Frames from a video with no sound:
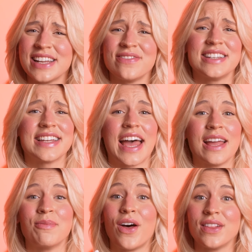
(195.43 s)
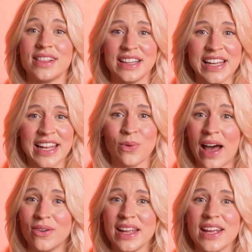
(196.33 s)
of the time on lead
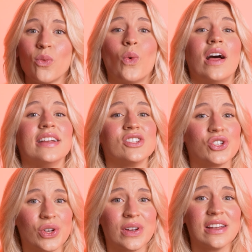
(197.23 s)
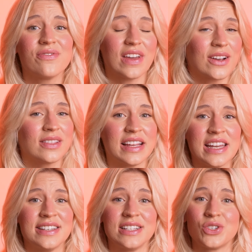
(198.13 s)
routing while ensuring fair
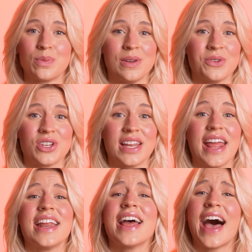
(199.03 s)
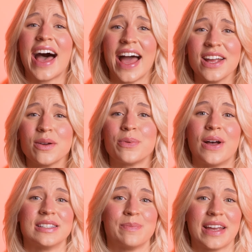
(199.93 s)
lead distribution and higher
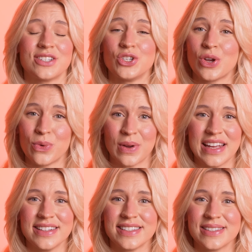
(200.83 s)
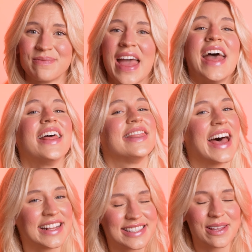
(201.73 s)
prospect show rates.
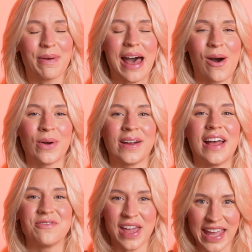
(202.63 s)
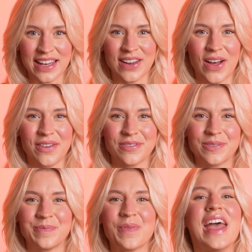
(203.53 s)
That's the power of Handoff.
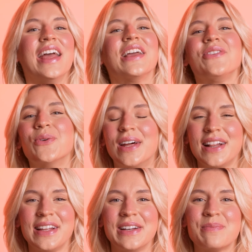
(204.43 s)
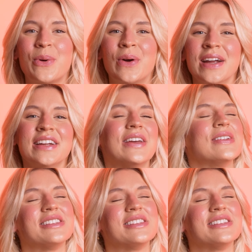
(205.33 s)
If you want to learn more, go to